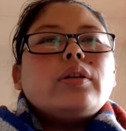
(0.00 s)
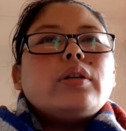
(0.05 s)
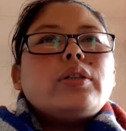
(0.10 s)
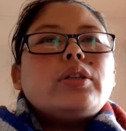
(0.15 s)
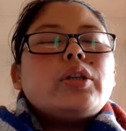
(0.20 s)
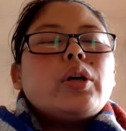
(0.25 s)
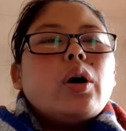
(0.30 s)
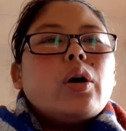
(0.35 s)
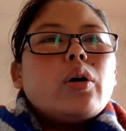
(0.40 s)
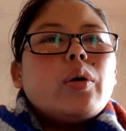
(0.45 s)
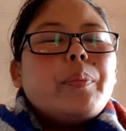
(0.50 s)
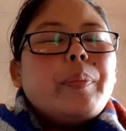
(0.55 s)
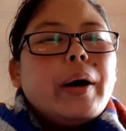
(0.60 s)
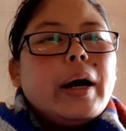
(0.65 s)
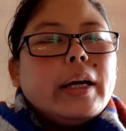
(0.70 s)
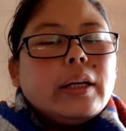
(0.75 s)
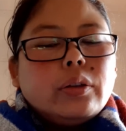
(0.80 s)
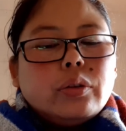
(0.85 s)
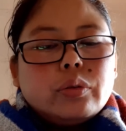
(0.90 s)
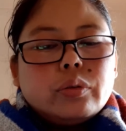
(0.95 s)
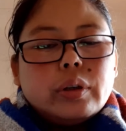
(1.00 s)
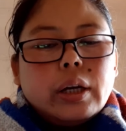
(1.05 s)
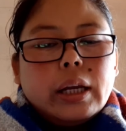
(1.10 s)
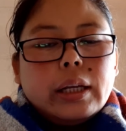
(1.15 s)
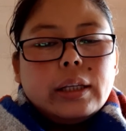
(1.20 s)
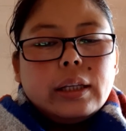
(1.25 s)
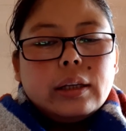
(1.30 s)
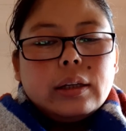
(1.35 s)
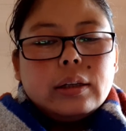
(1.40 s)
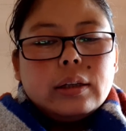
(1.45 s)
she occupied
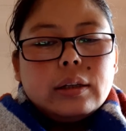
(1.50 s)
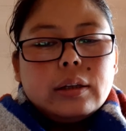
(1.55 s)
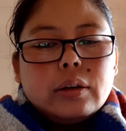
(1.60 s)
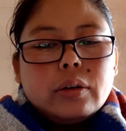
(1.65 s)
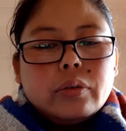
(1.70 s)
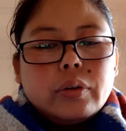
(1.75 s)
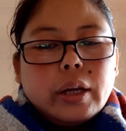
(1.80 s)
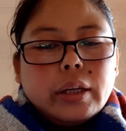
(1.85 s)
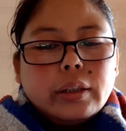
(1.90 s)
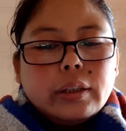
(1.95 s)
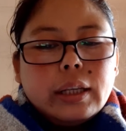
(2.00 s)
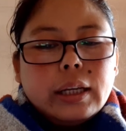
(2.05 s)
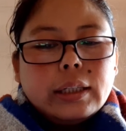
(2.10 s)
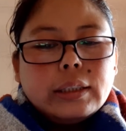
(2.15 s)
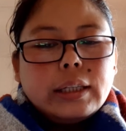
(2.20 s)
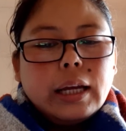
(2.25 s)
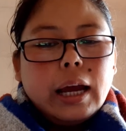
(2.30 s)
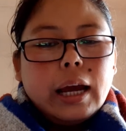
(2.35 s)
Rhineland.